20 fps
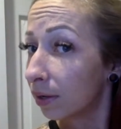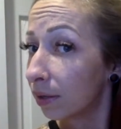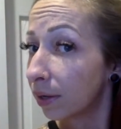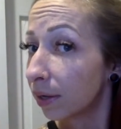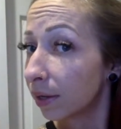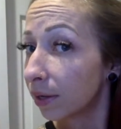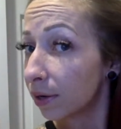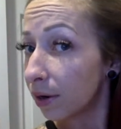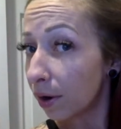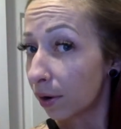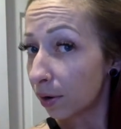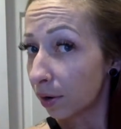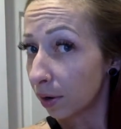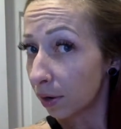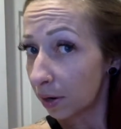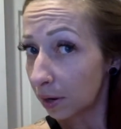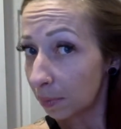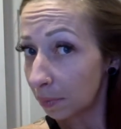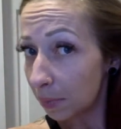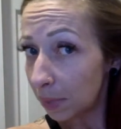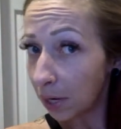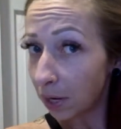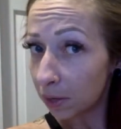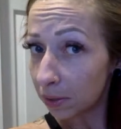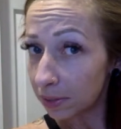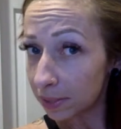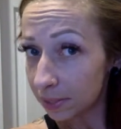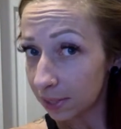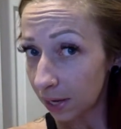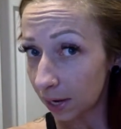like a darker
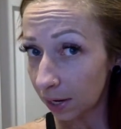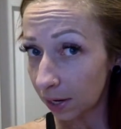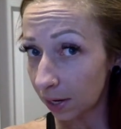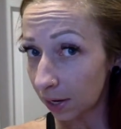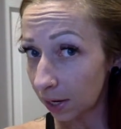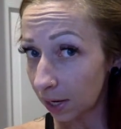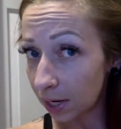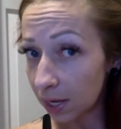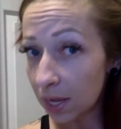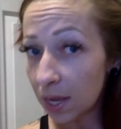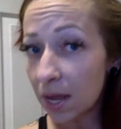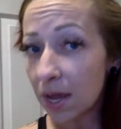blonde color.